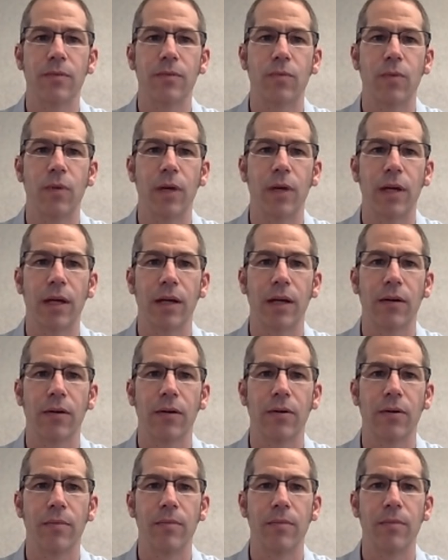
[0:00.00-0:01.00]
working
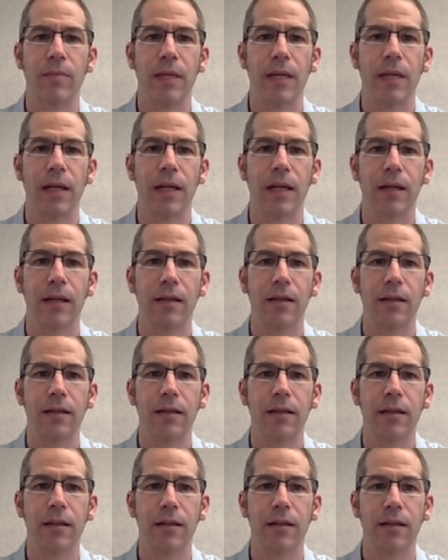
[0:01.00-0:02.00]
group meeting
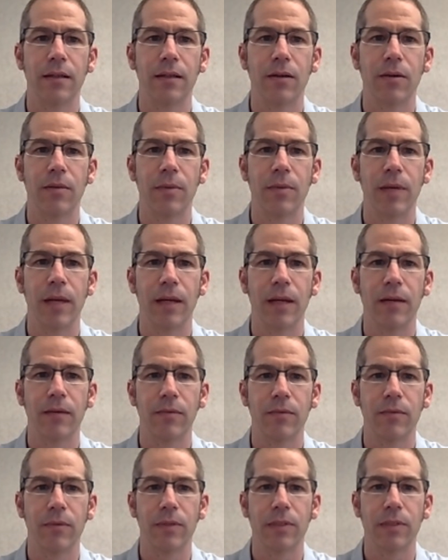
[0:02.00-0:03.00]
in
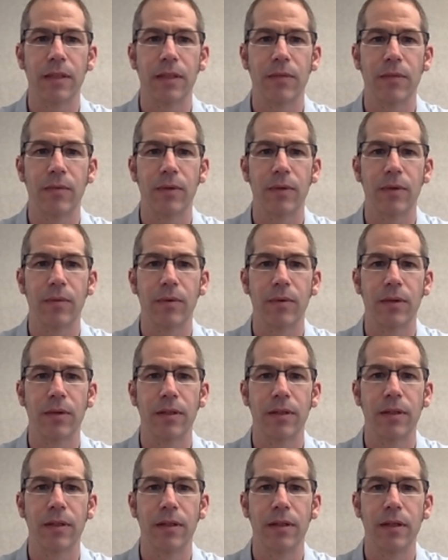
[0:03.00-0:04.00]
Copenhagen was that we
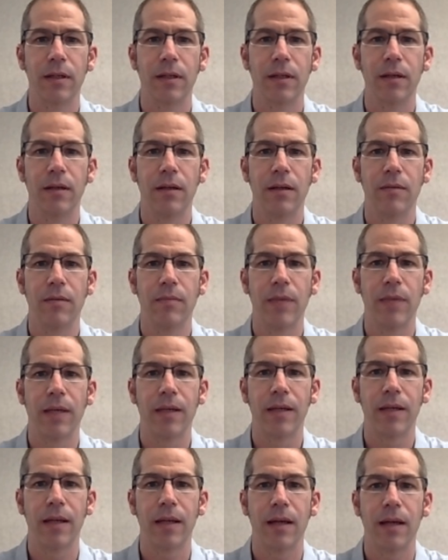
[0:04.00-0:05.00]
would
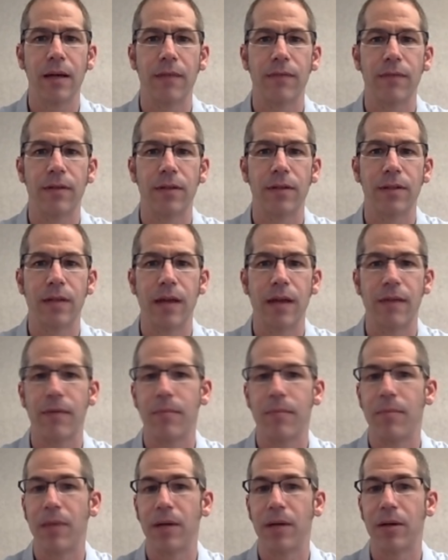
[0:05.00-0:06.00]
make an effort to have a
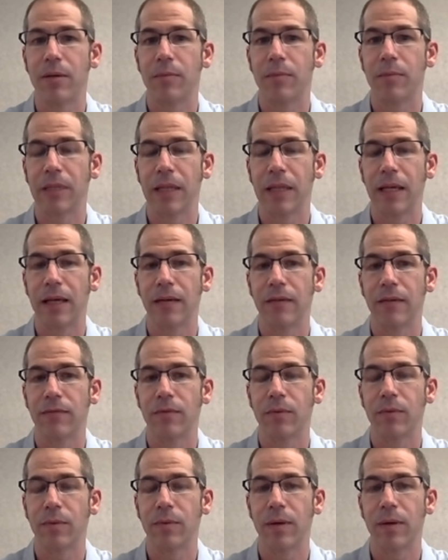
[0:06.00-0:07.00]
better plan
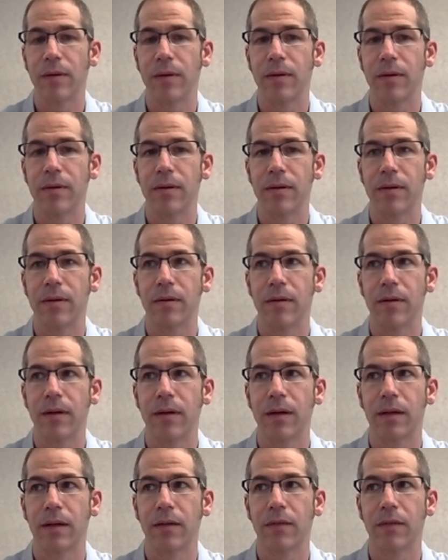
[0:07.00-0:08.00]
for what
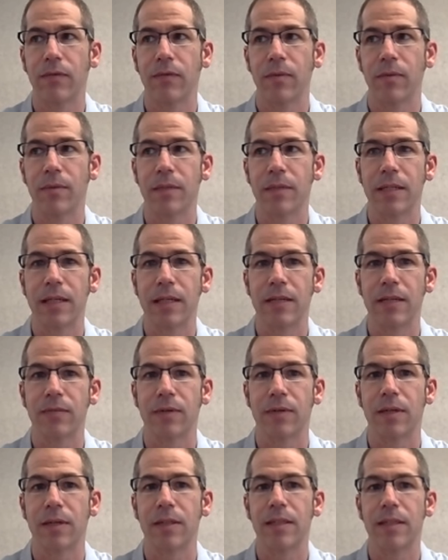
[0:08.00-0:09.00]
uh, conformance tests
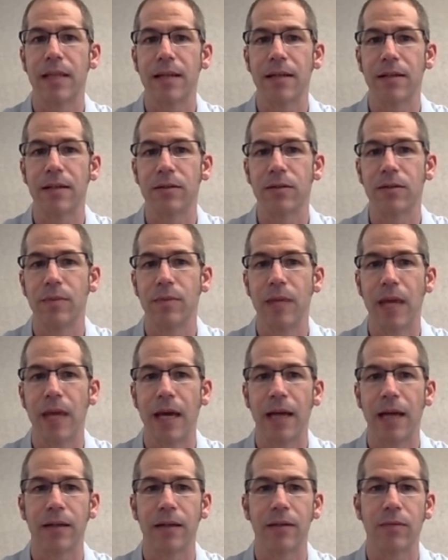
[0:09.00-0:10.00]
were intended to be
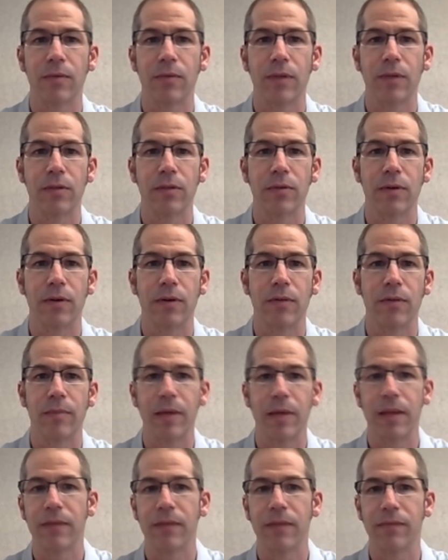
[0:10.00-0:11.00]
added in 112
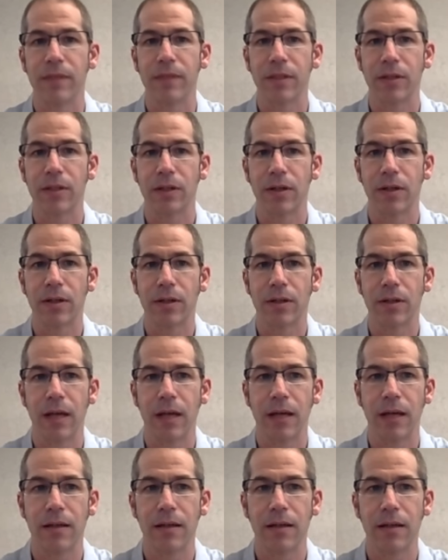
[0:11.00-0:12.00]
by the feature
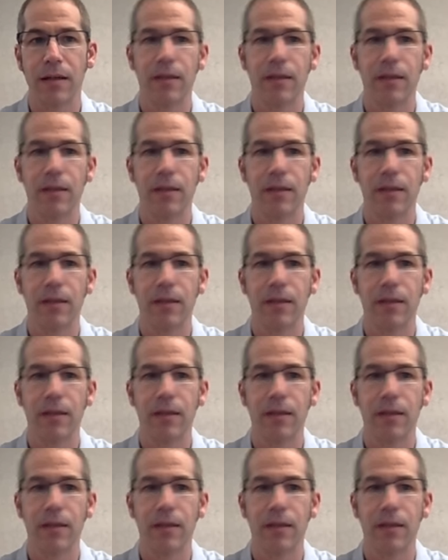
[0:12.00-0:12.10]
gate